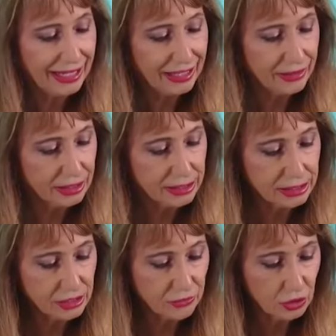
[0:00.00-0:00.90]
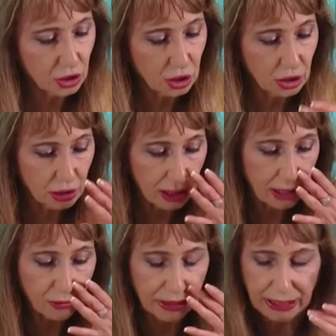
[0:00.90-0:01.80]
this is for
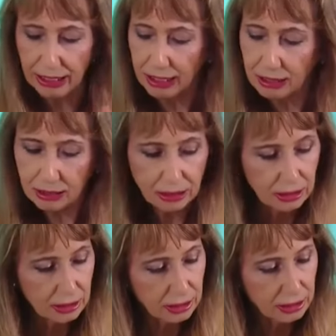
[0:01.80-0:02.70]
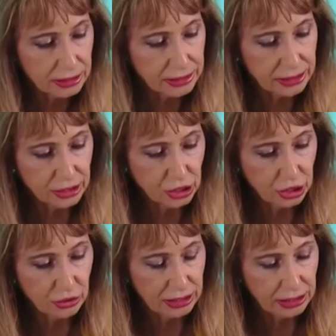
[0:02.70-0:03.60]
Irina, is the
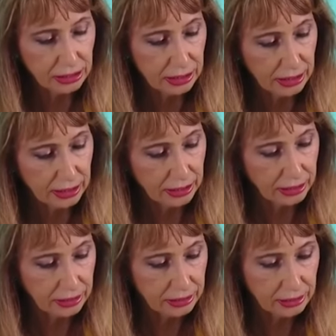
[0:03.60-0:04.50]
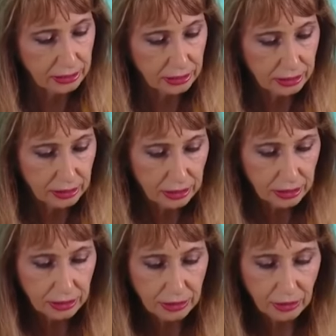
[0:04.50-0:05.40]
student, and
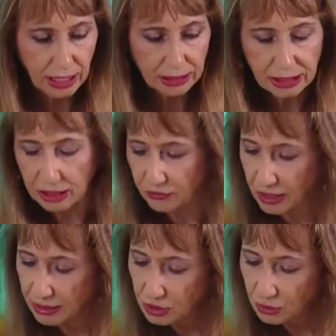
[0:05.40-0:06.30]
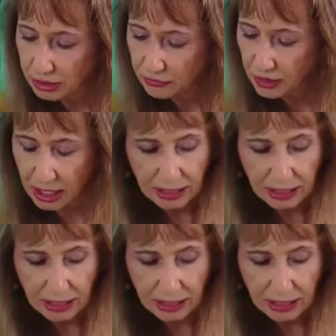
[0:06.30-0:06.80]
they're asking five twenty-five.